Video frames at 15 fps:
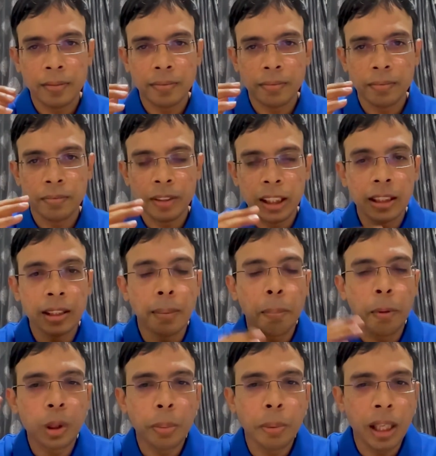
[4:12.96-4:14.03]
is
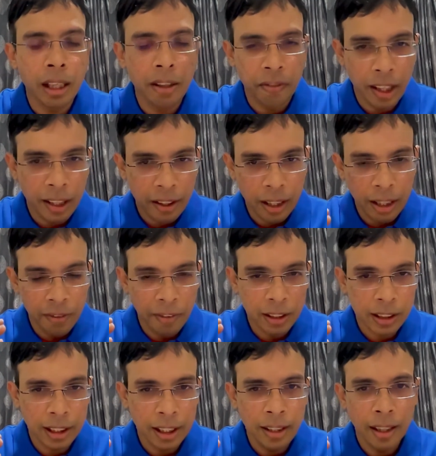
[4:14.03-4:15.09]
supposed to be
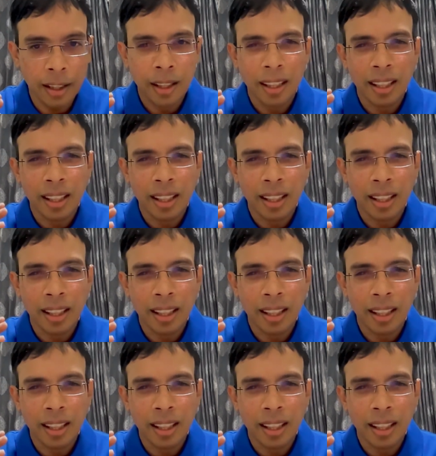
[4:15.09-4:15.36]
invested